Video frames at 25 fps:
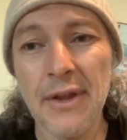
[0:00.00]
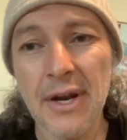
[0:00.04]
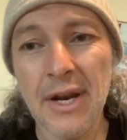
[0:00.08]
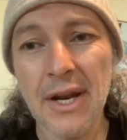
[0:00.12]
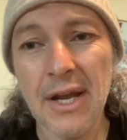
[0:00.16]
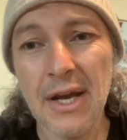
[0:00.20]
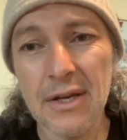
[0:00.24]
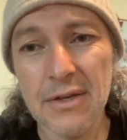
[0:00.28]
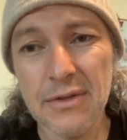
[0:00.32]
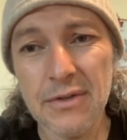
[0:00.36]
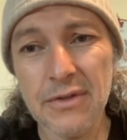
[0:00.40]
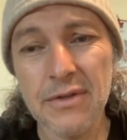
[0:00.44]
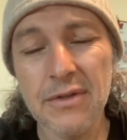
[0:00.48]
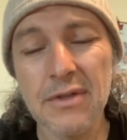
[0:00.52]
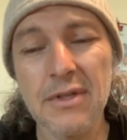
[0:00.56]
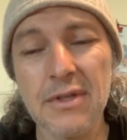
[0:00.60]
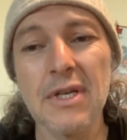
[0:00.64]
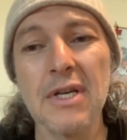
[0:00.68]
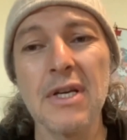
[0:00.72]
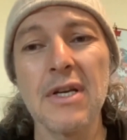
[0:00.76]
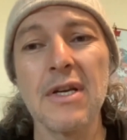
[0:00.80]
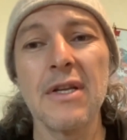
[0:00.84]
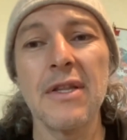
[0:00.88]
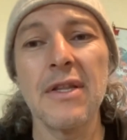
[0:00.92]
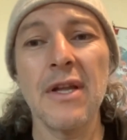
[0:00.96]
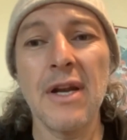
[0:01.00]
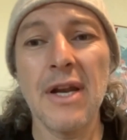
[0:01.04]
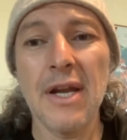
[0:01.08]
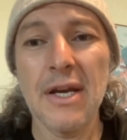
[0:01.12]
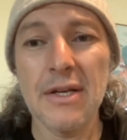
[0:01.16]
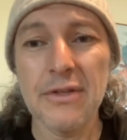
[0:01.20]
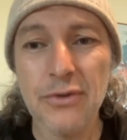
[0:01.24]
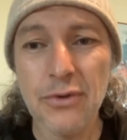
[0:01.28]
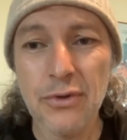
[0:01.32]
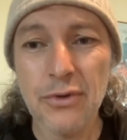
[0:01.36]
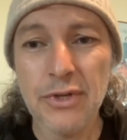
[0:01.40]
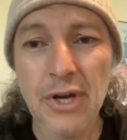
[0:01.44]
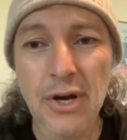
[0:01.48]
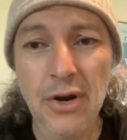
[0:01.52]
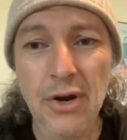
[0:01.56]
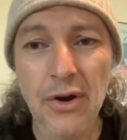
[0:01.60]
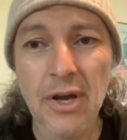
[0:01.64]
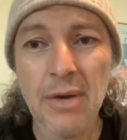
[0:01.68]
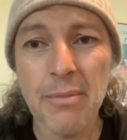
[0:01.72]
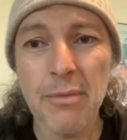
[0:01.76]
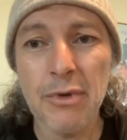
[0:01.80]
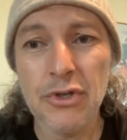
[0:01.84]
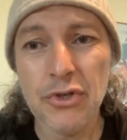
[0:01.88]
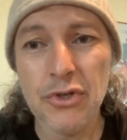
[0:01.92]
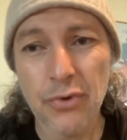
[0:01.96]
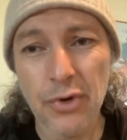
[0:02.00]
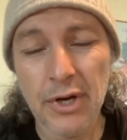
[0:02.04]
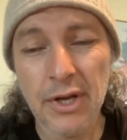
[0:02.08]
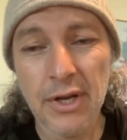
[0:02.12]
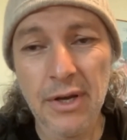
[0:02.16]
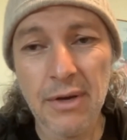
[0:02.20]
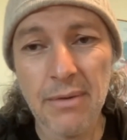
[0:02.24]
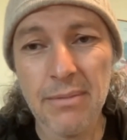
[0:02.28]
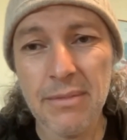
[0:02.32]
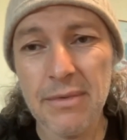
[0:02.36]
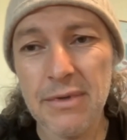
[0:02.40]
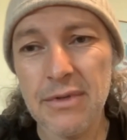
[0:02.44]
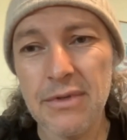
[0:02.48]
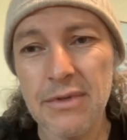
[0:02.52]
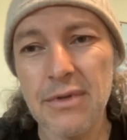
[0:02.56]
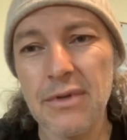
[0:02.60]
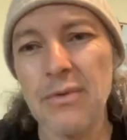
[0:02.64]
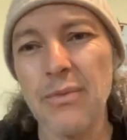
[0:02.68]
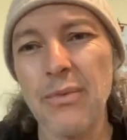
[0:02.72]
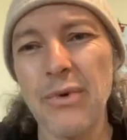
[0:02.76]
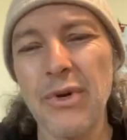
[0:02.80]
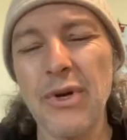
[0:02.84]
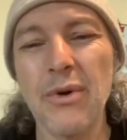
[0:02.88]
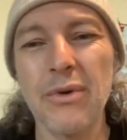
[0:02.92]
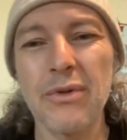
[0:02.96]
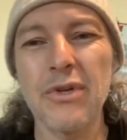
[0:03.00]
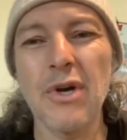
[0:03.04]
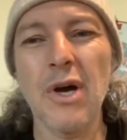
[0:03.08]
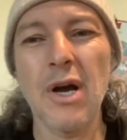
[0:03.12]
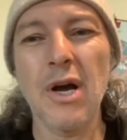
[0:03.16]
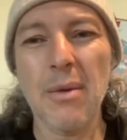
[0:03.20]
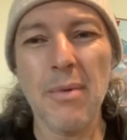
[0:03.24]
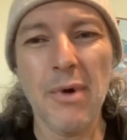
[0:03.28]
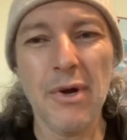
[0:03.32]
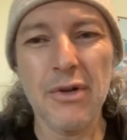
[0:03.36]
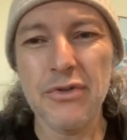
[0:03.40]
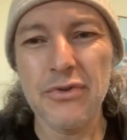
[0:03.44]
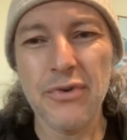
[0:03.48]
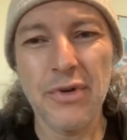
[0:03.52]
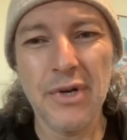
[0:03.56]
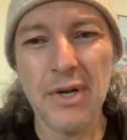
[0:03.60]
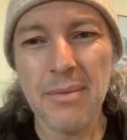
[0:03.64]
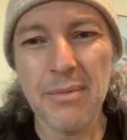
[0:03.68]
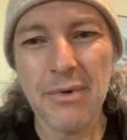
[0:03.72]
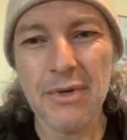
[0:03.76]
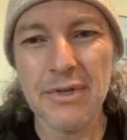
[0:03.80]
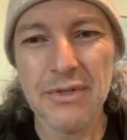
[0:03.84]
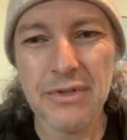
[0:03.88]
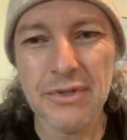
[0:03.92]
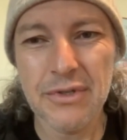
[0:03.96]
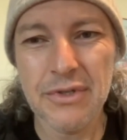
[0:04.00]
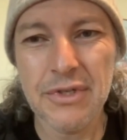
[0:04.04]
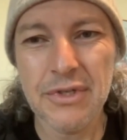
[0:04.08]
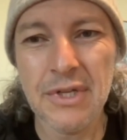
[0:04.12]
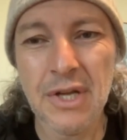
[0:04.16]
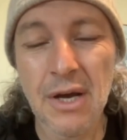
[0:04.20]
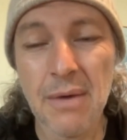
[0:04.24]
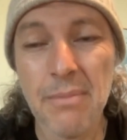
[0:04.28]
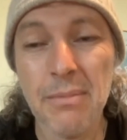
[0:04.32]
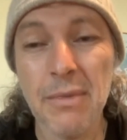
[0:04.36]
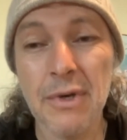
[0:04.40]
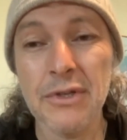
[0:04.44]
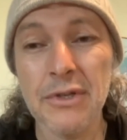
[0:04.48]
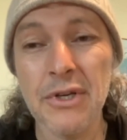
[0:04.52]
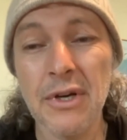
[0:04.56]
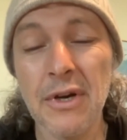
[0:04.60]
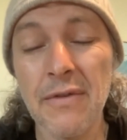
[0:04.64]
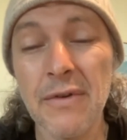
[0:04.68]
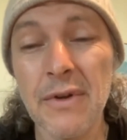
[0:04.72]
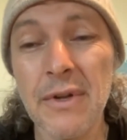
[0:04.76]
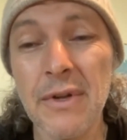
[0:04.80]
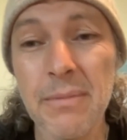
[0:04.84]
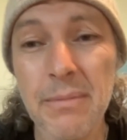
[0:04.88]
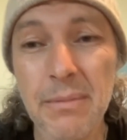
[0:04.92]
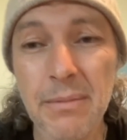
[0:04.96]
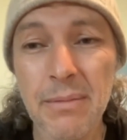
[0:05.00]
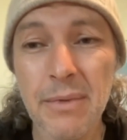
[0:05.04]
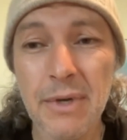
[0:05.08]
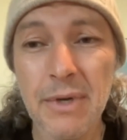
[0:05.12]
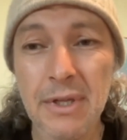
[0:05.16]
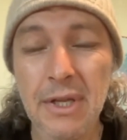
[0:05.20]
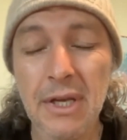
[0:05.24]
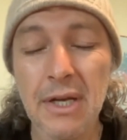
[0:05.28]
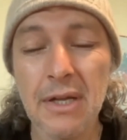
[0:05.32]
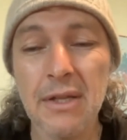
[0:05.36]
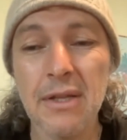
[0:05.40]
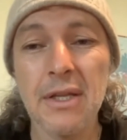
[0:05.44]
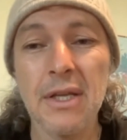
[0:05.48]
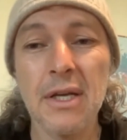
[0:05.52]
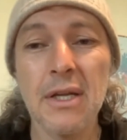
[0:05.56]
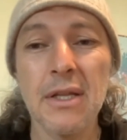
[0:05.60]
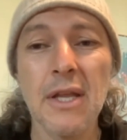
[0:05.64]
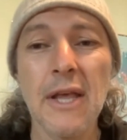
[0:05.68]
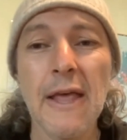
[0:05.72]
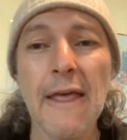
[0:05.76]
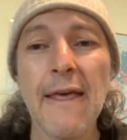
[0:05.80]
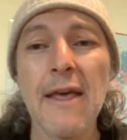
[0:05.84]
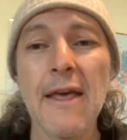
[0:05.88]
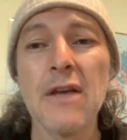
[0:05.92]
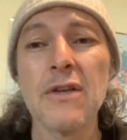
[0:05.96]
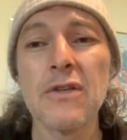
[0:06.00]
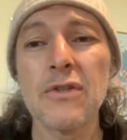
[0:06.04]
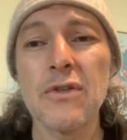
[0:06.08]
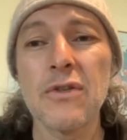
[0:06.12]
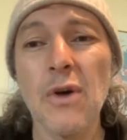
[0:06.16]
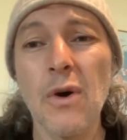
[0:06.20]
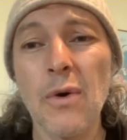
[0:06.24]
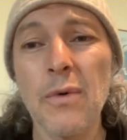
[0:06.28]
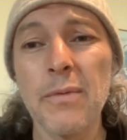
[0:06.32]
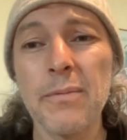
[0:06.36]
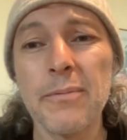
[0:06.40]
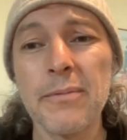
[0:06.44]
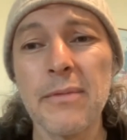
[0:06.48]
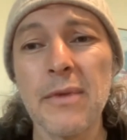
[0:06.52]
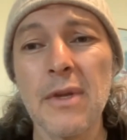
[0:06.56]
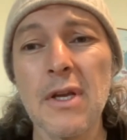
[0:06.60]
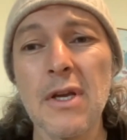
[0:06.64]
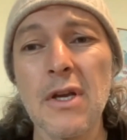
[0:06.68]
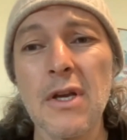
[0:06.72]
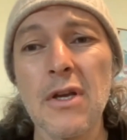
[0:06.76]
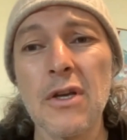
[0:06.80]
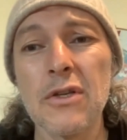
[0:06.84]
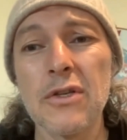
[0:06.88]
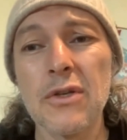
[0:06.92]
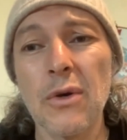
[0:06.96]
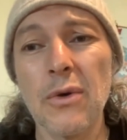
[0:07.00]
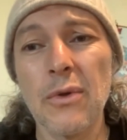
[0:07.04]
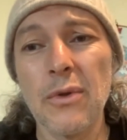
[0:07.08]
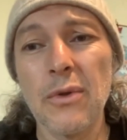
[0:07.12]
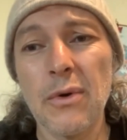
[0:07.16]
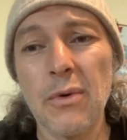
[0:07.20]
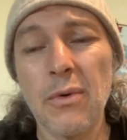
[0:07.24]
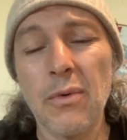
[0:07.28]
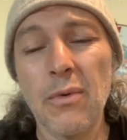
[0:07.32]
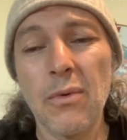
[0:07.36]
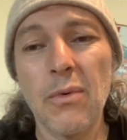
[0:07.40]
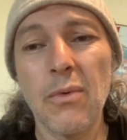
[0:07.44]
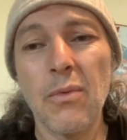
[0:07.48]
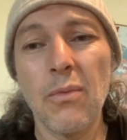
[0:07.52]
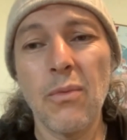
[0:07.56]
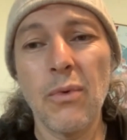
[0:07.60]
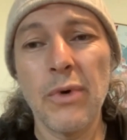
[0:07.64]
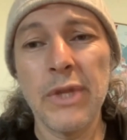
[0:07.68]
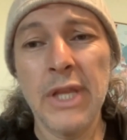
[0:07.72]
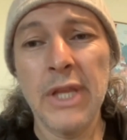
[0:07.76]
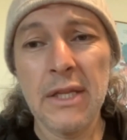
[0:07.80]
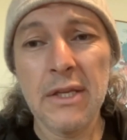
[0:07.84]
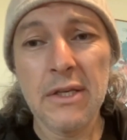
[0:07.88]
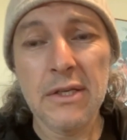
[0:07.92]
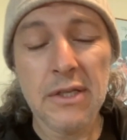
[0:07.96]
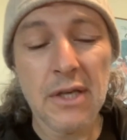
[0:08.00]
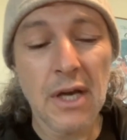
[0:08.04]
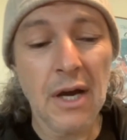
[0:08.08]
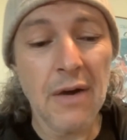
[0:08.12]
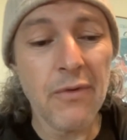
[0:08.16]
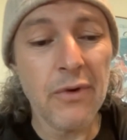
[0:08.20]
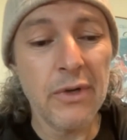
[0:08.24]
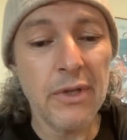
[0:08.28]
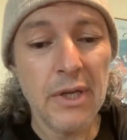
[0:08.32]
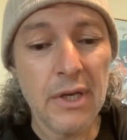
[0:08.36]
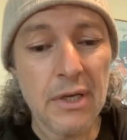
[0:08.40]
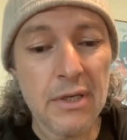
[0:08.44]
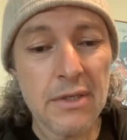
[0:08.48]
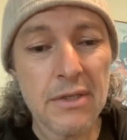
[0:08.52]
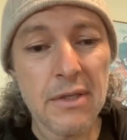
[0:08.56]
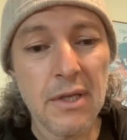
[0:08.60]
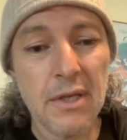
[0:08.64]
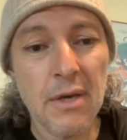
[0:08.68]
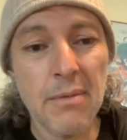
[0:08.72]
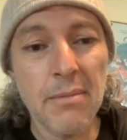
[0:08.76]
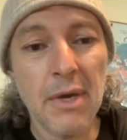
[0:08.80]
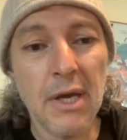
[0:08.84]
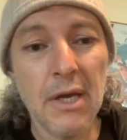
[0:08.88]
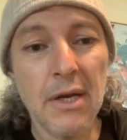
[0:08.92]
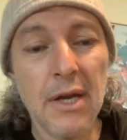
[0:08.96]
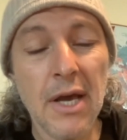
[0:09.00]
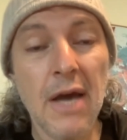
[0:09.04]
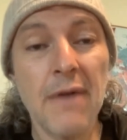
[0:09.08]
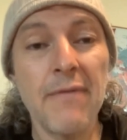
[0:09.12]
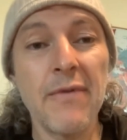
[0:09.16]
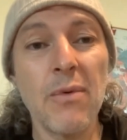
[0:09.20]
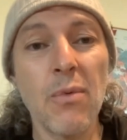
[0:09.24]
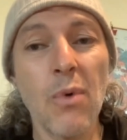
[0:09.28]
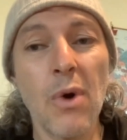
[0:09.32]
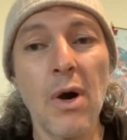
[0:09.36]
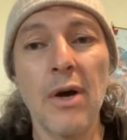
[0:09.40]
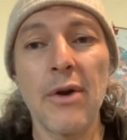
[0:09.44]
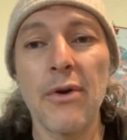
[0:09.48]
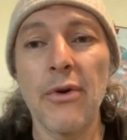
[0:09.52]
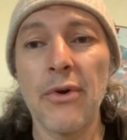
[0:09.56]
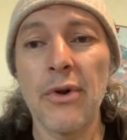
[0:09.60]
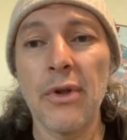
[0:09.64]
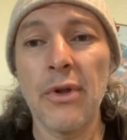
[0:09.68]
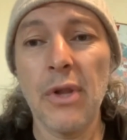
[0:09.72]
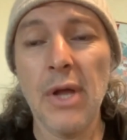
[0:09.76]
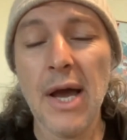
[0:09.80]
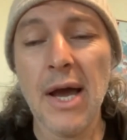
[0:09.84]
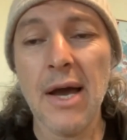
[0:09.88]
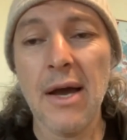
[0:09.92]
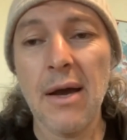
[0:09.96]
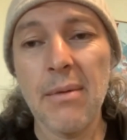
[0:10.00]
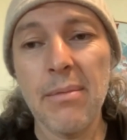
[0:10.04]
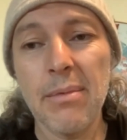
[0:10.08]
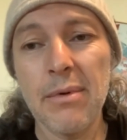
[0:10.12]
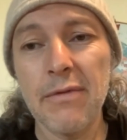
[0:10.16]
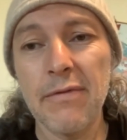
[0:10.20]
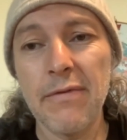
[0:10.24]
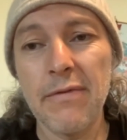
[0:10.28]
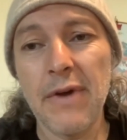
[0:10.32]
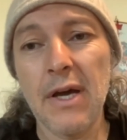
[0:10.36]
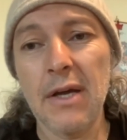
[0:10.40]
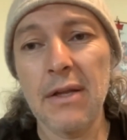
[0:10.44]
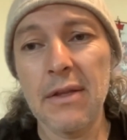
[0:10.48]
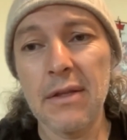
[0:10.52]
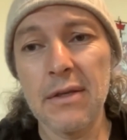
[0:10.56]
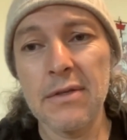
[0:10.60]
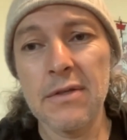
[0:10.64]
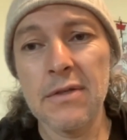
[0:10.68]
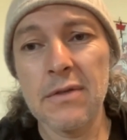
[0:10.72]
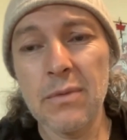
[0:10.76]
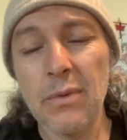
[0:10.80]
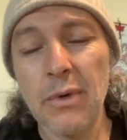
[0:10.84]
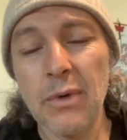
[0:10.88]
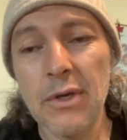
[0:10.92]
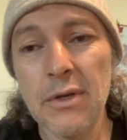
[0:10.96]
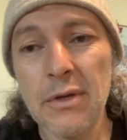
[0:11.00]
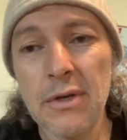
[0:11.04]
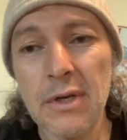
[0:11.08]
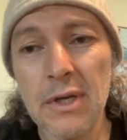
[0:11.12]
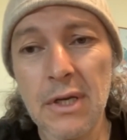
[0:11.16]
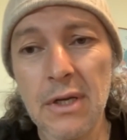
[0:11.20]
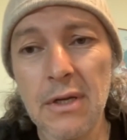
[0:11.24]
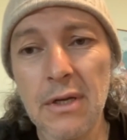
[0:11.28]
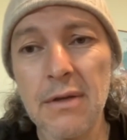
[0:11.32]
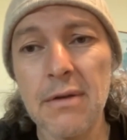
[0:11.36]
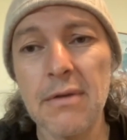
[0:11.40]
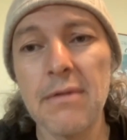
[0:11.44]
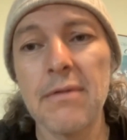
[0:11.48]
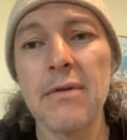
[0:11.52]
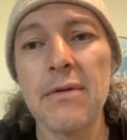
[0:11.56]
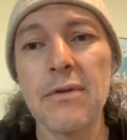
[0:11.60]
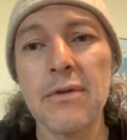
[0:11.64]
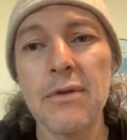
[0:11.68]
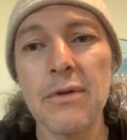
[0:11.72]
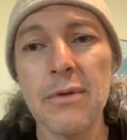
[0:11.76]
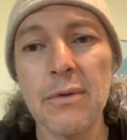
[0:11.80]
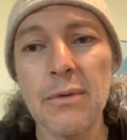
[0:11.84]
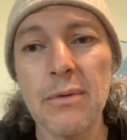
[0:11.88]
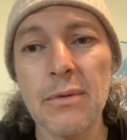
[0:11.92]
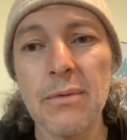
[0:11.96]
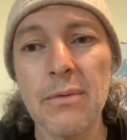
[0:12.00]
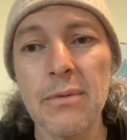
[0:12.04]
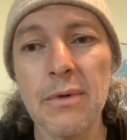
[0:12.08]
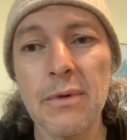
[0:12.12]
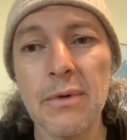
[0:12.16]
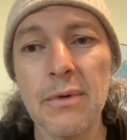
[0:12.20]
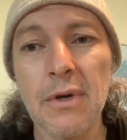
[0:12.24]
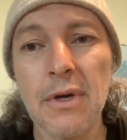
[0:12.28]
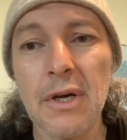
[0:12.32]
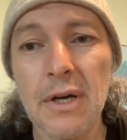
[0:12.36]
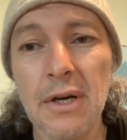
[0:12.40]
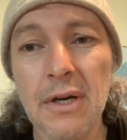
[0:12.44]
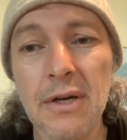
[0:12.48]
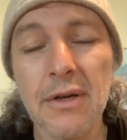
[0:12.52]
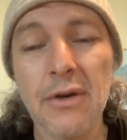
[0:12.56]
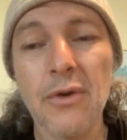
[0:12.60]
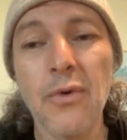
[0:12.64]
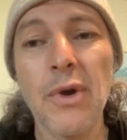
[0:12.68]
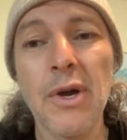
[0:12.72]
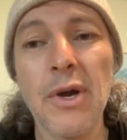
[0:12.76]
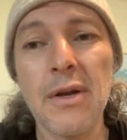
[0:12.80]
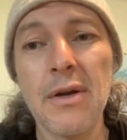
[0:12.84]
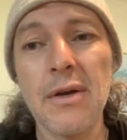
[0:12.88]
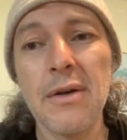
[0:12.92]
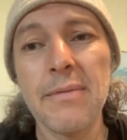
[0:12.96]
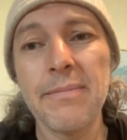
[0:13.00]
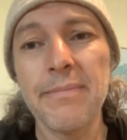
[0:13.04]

it has deuterium and tritium. And we don't talk about tritium because there's just not much of it. But so so when they discovered this, they made heavy water in a lab. In fact, this is what you need to create a